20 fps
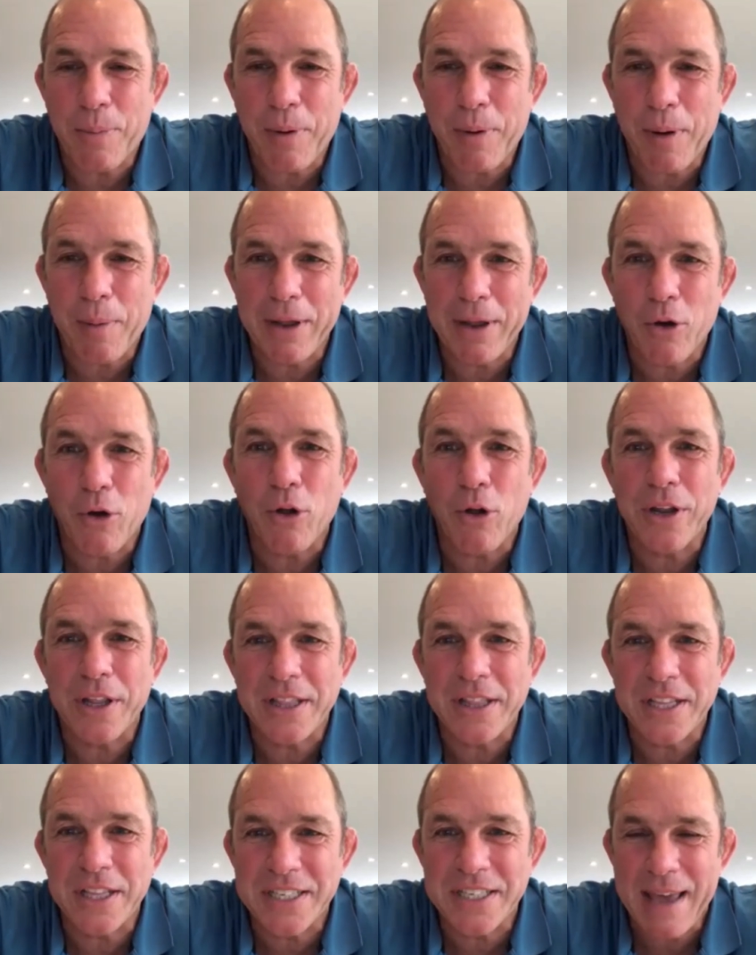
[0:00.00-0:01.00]
probably all in
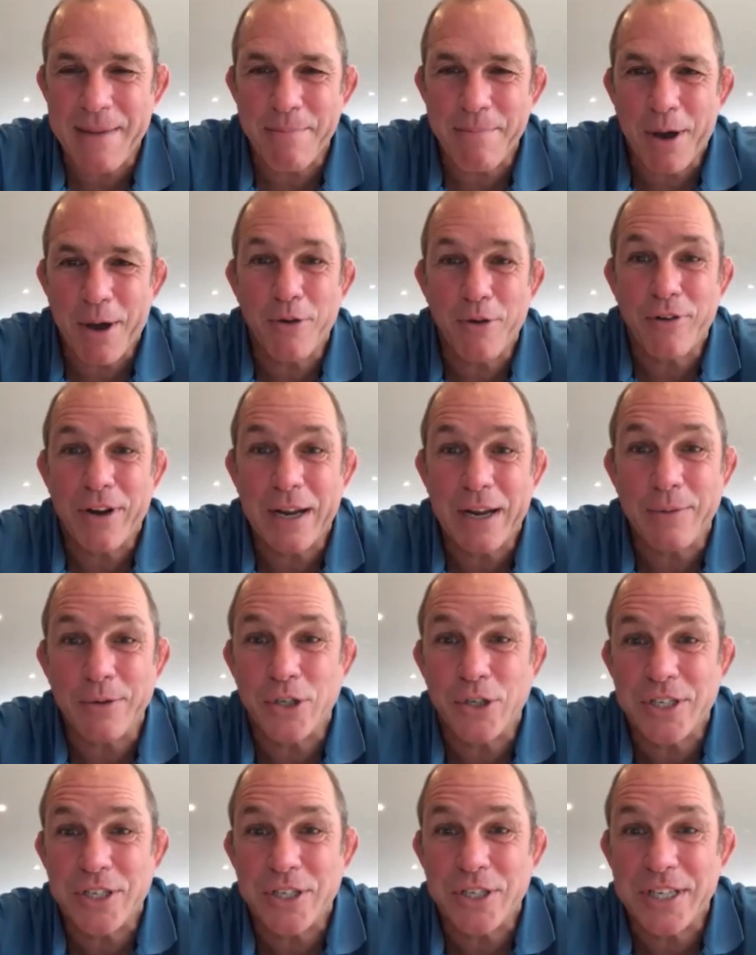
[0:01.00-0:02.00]
the same boat, really. We
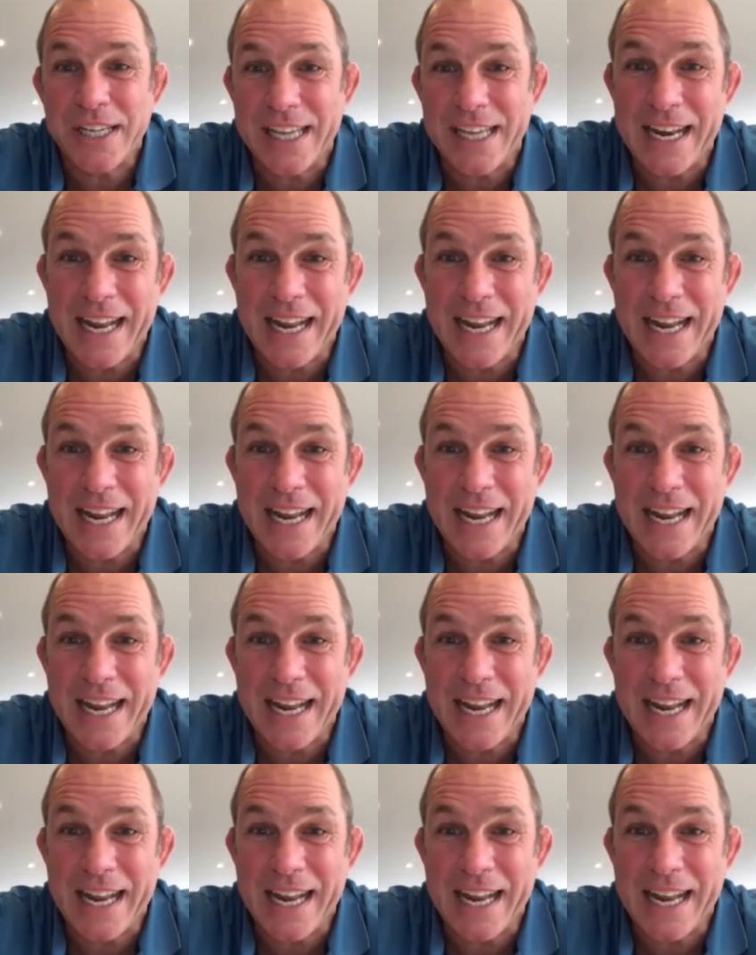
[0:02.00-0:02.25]
just need to